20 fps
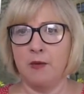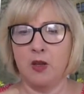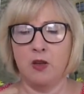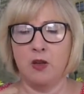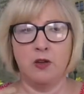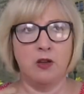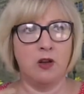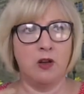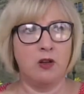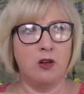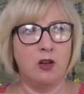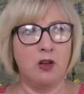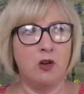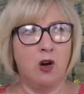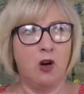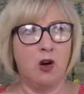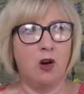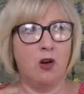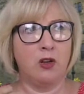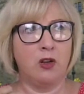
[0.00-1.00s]
You're
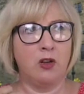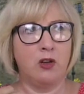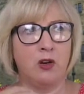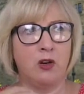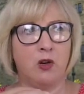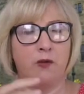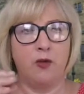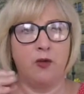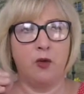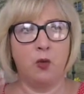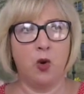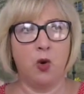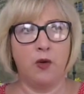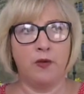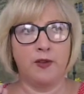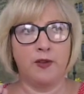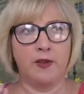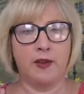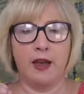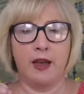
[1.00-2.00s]
not for
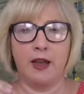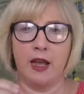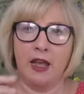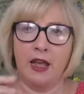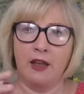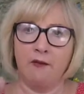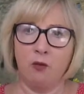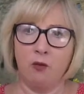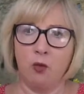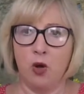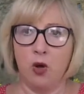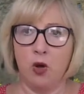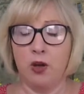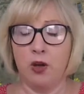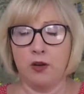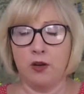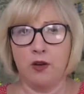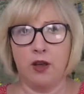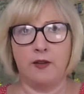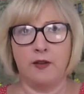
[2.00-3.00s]
one side. I have
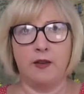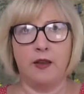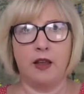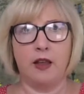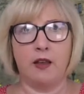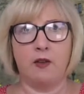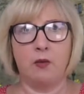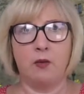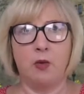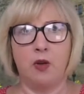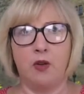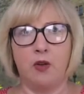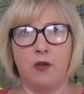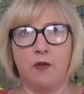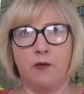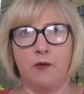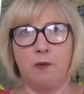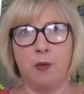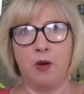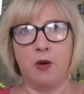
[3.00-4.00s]
worked as an
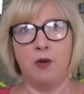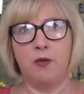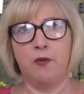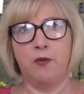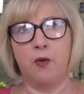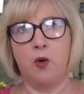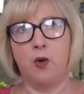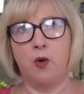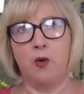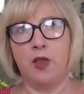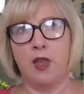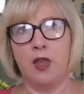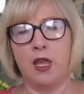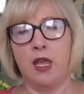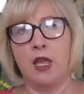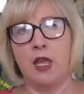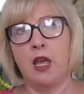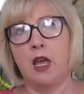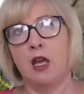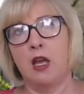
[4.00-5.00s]
expert both for
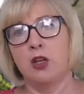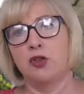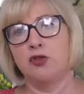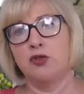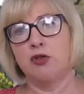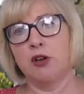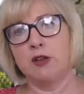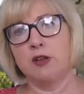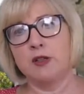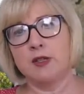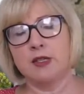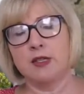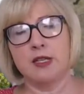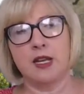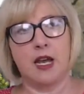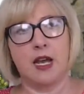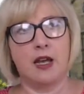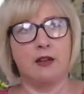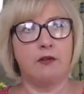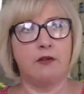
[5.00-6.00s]
the
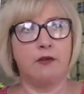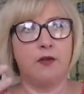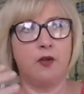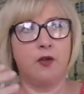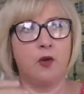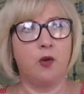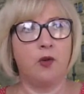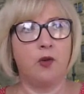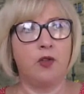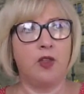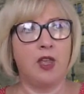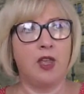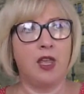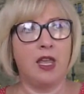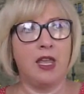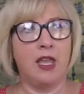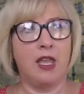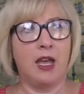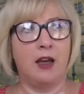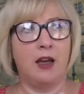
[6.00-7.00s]
trust and for
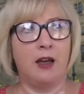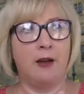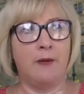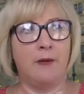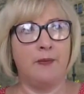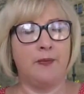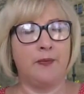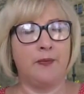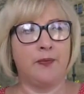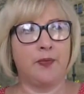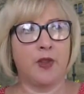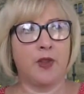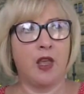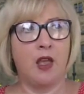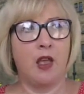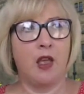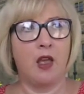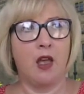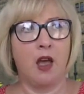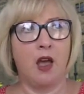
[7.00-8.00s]
the
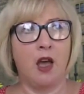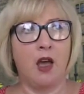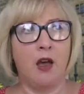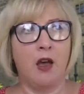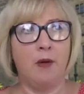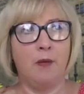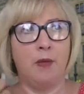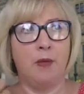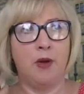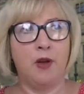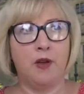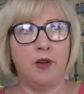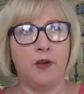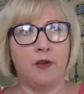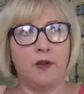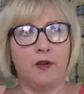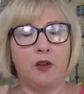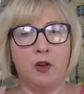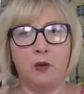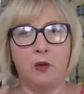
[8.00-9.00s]

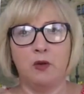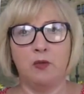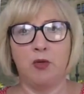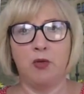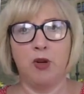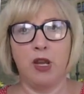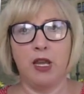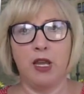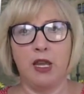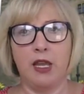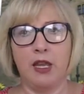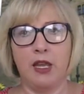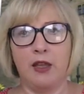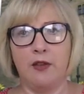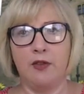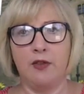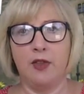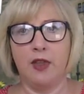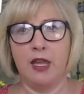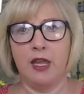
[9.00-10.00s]
person who was
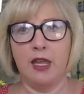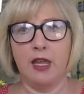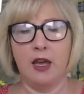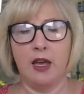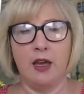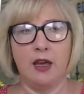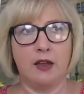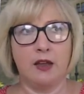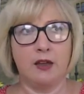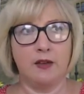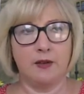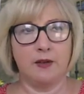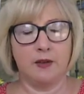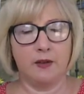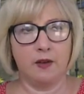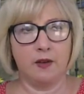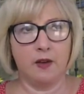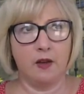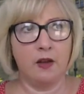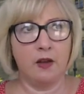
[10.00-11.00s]
bringing the
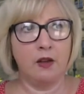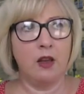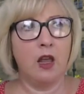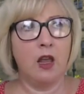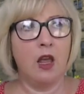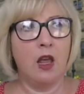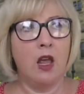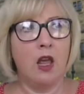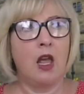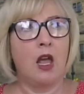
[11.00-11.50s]
concern.